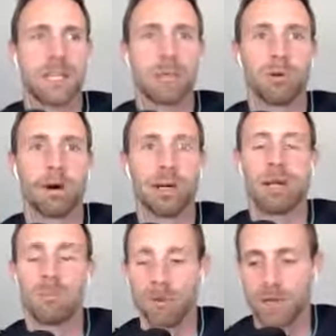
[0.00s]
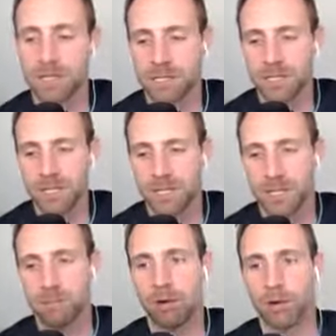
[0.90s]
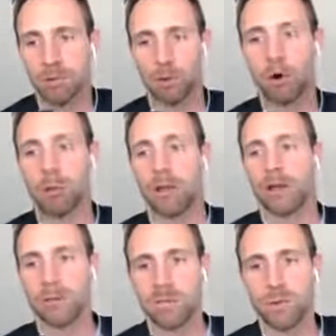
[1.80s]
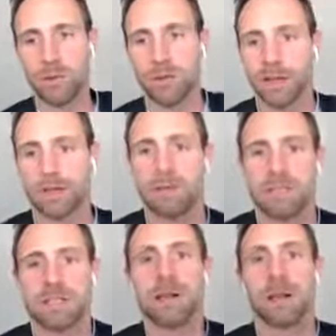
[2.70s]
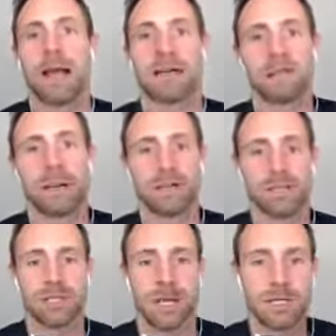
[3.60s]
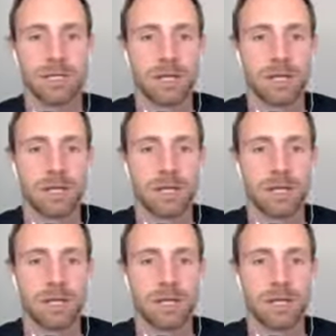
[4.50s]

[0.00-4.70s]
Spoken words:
You brought up. It's interesting that you brought up role playing, which we think of as an interactive exercise.